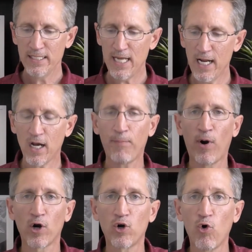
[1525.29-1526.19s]
take up
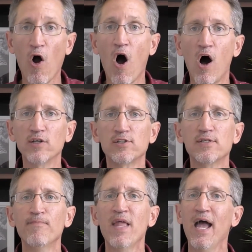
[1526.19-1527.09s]
our
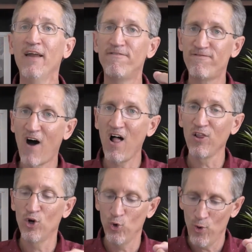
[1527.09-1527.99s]
cross, and
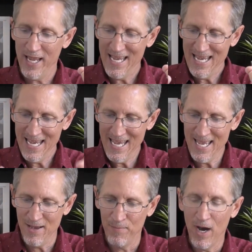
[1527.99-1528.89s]
follow
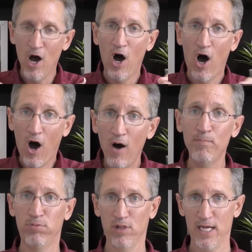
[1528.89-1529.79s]
him
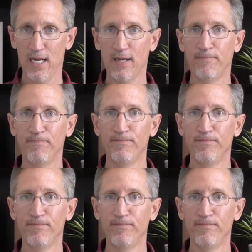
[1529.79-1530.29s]
humbly